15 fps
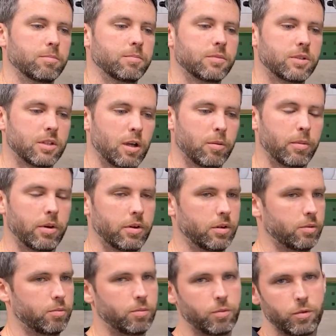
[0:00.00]
Some
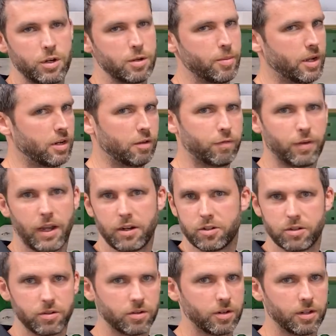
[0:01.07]
are
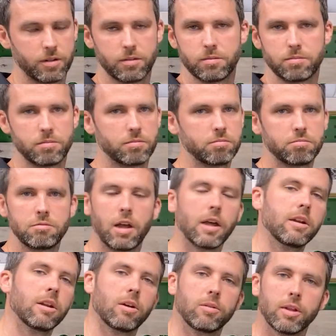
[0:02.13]
remanufactured in
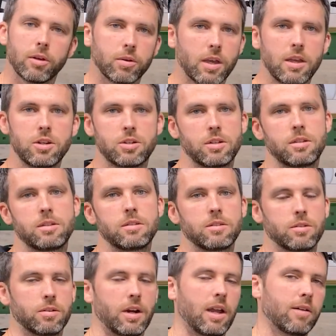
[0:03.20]
unknown locations
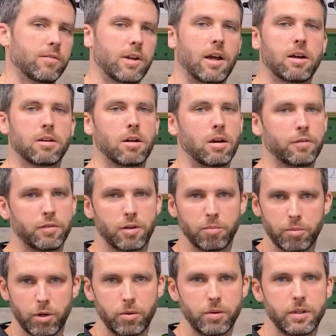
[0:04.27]
or have knockoff
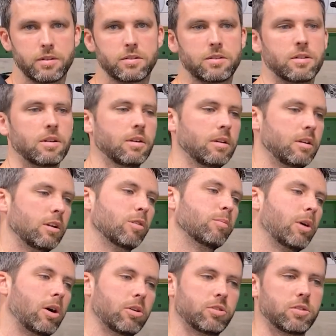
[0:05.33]
components.
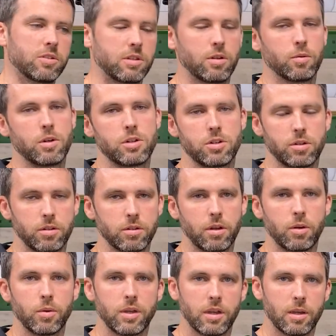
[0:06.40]
Bosch is the original
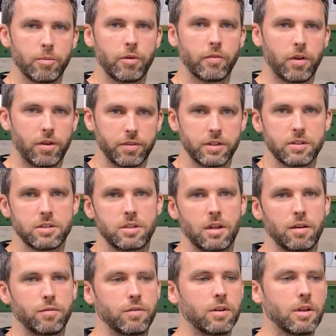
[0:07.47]
OEM of all this
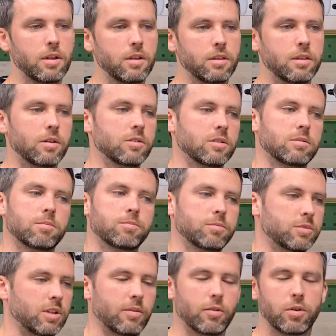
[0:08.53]
stuff. There's
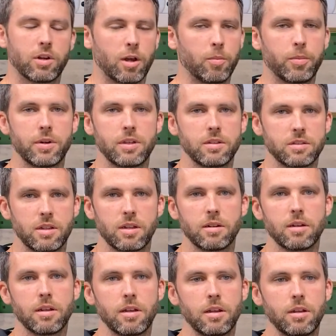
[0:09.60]
several companies that
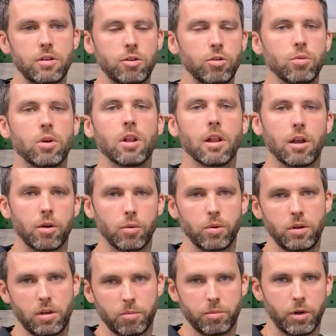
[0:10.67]
do
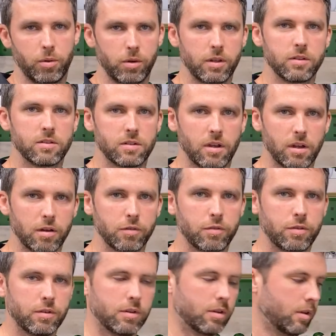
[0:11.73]
clone components of